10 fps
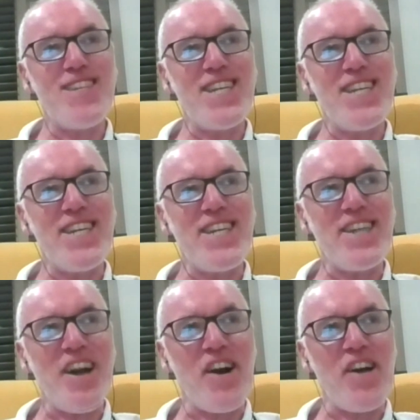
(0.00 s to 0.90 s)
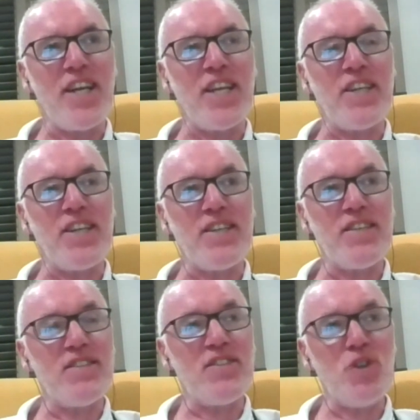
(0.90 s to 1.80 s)
gnarly,
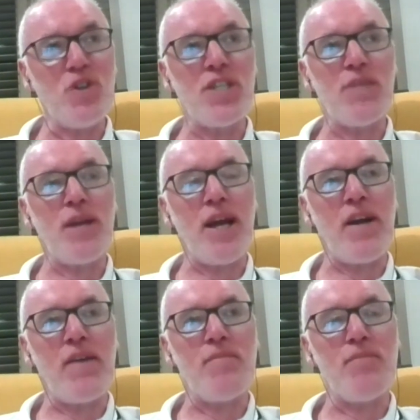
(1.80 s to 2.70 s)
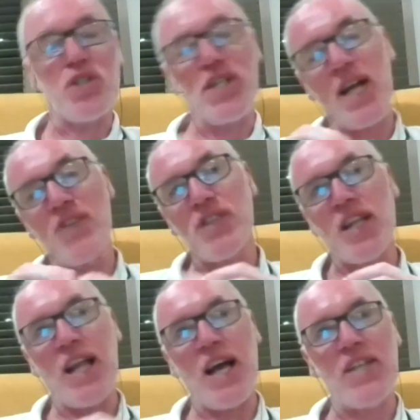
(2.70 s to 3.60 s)
nuggety player, but she has the
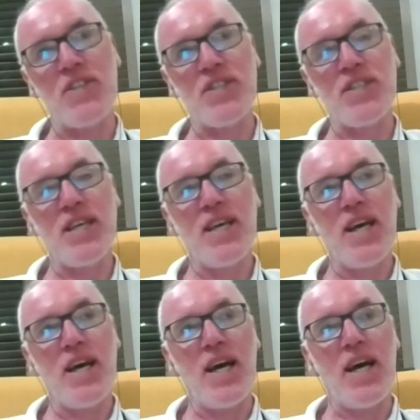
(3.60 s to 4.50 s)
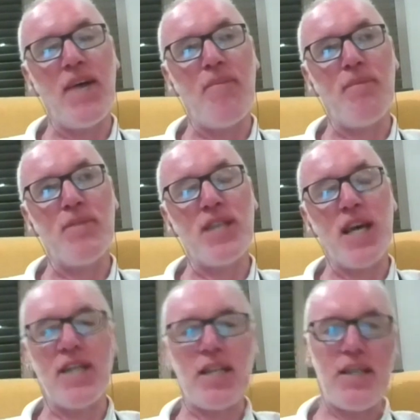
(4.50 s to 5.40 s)
class.
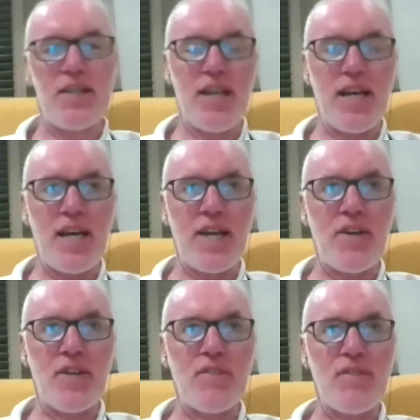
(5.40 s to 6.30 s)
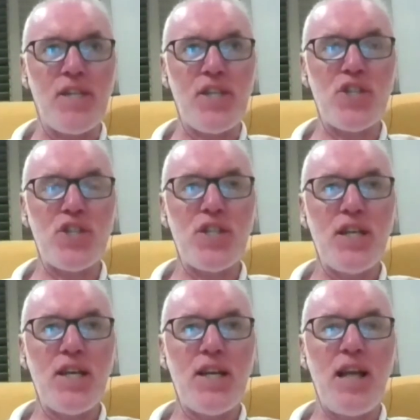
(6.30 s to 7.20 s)
Sadly, not the finish
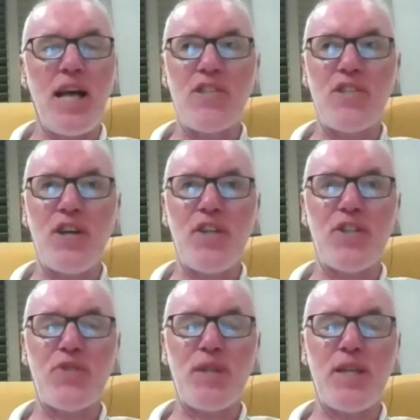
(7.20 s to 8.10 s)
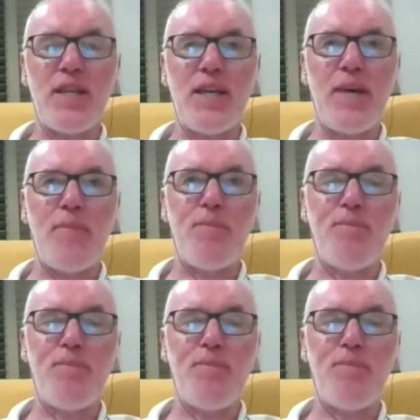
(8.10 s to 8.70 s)
last night, as the